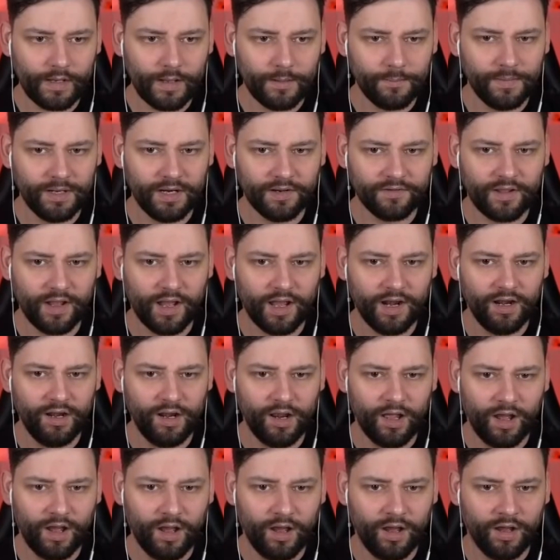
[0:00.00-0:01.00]
But I've got a
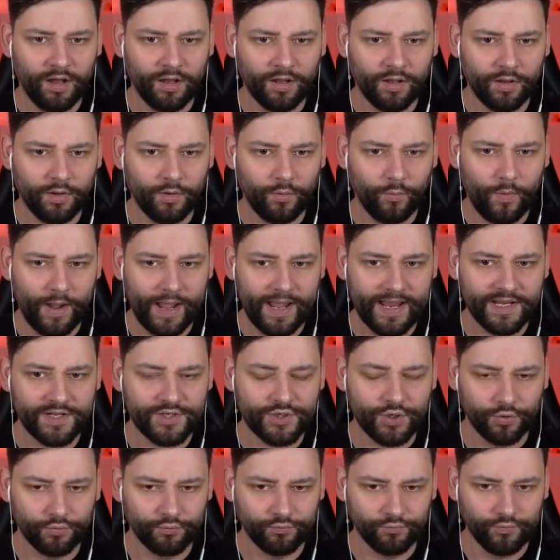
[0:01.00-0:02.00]
long way
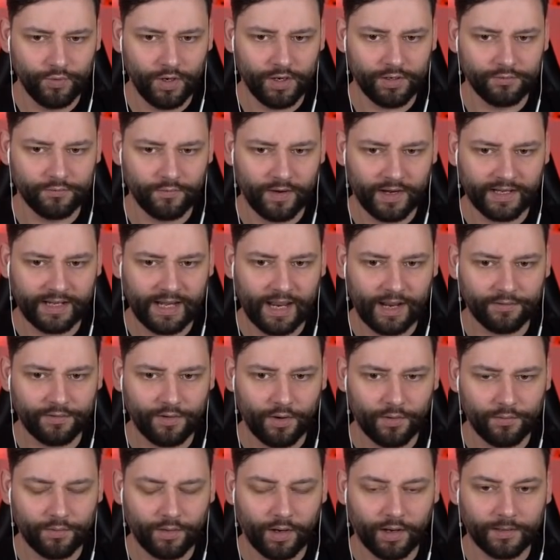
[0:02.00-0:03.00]
to run right now,
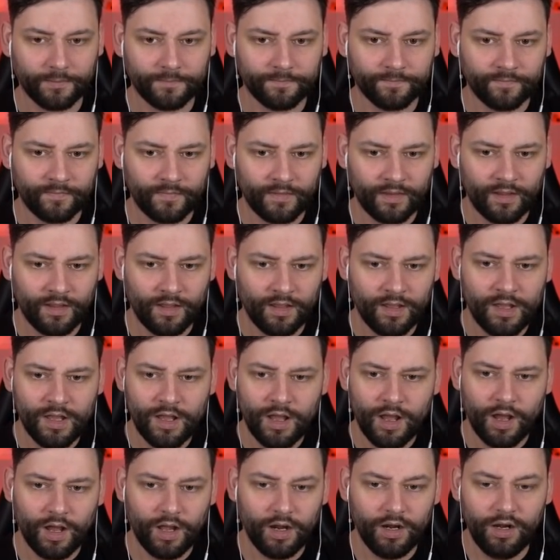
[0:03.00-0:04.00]
don't I?
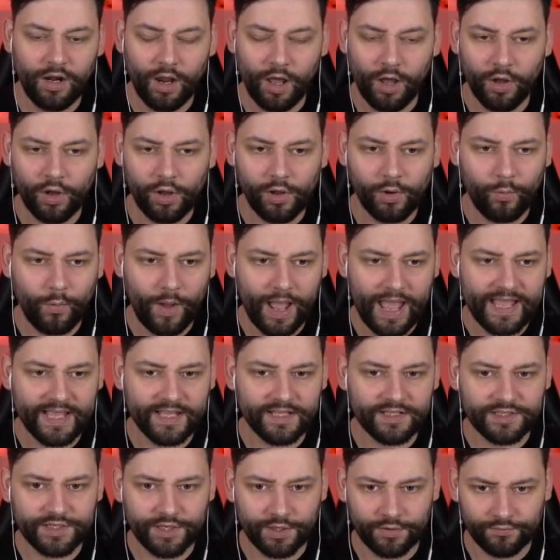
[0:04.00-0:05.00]
A long way
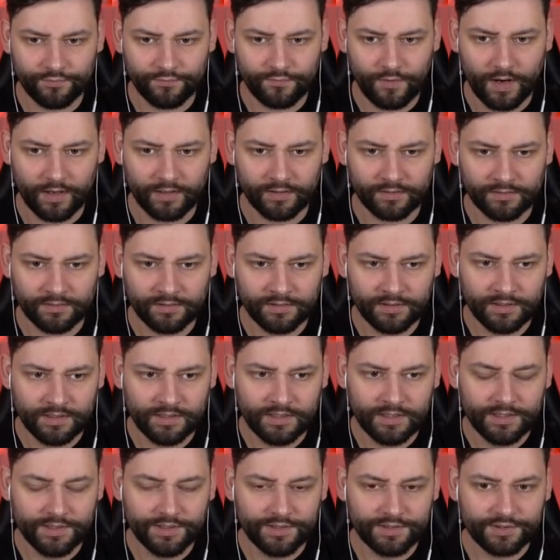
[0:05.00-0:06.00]
to run.
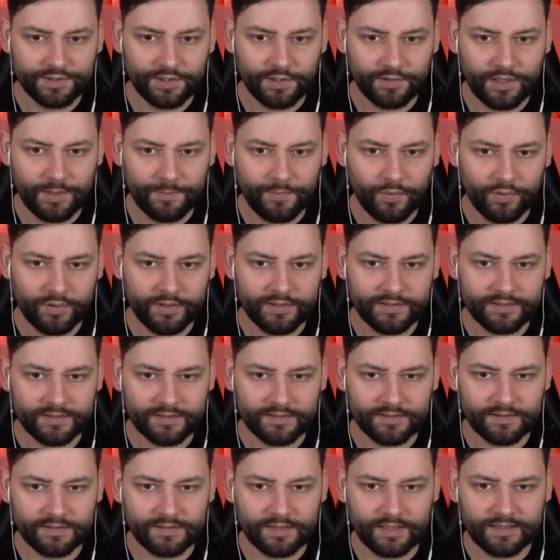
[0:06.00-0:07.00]
So your boy's
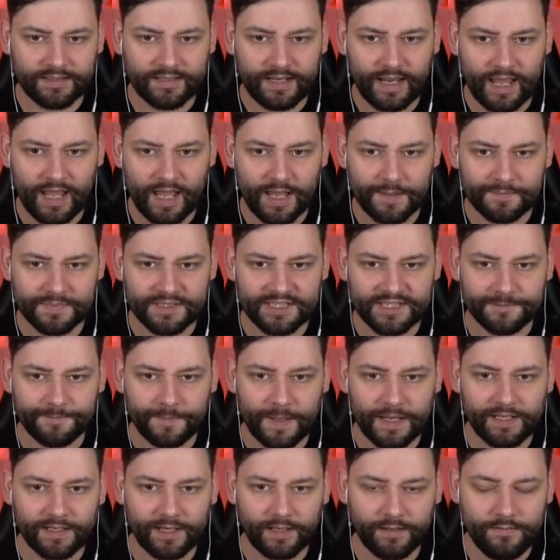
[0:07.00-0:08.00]
Saddam
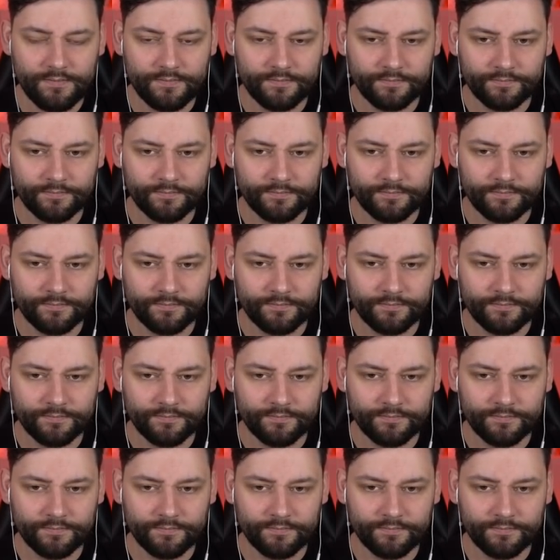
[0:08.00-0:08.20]
Speedy.